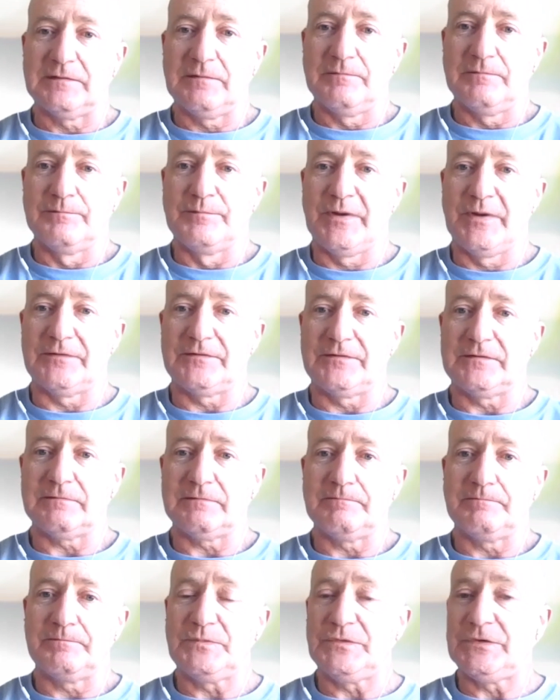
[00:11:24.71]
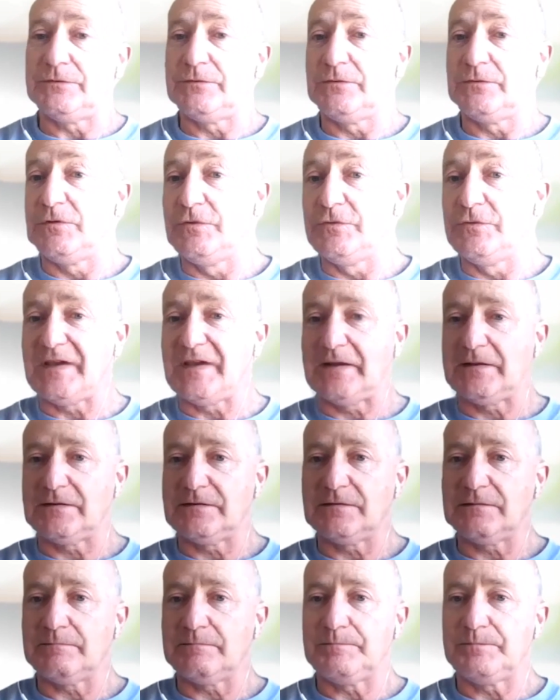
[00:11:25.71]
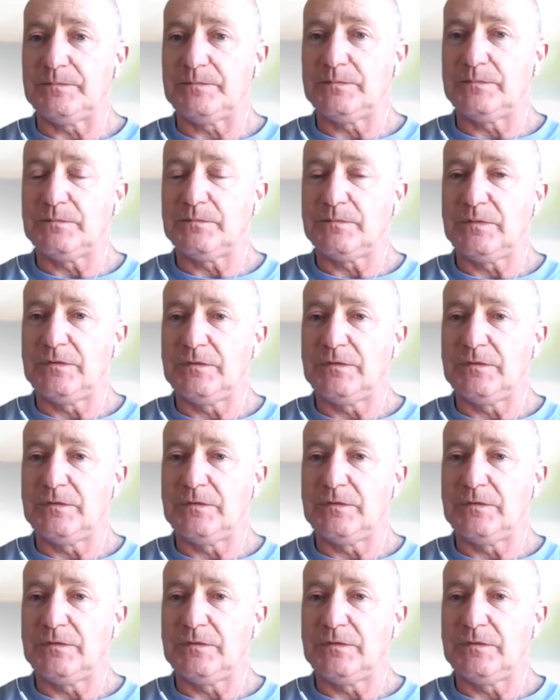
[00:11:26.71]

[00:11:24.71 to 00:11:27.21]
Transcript: But look at the